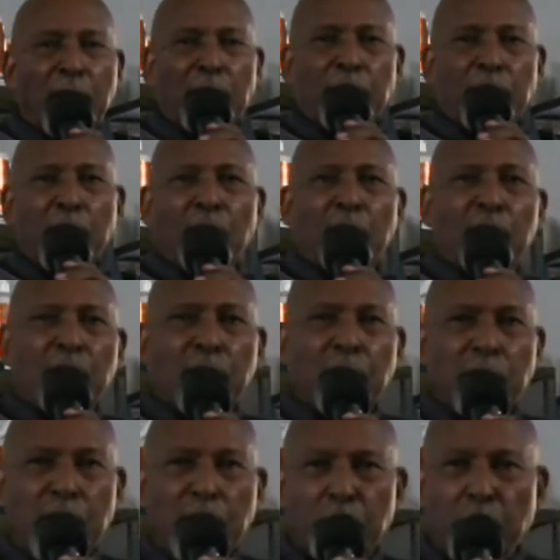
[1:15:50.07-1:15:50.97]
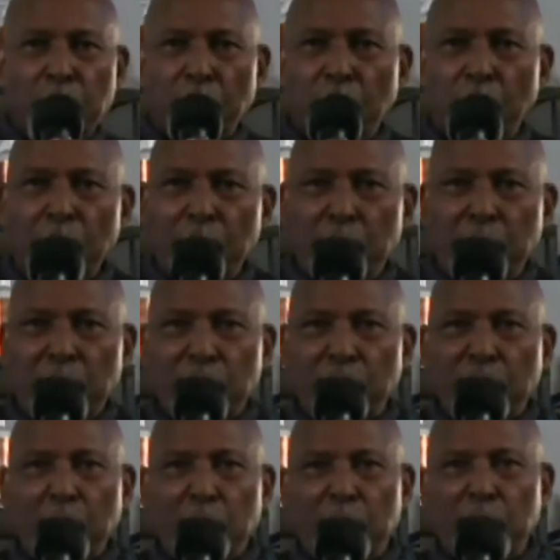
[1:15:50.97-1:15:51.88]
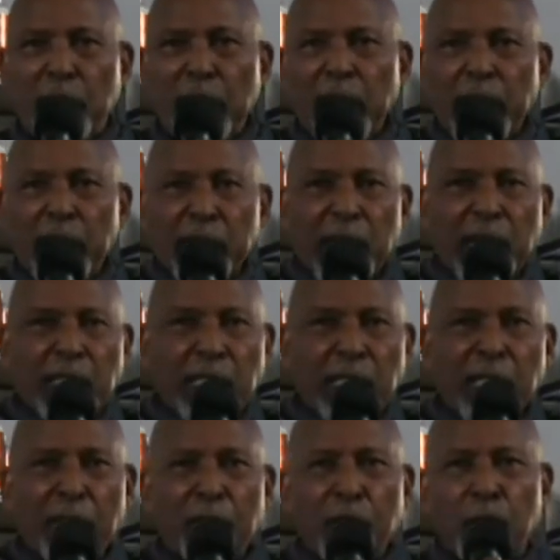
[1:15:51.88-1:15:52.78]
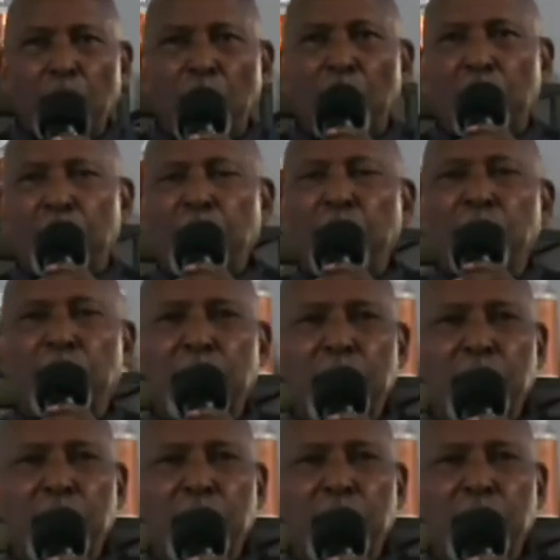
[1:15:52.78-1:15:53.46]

young girl that's been raped since she was 10, 11, 12, 13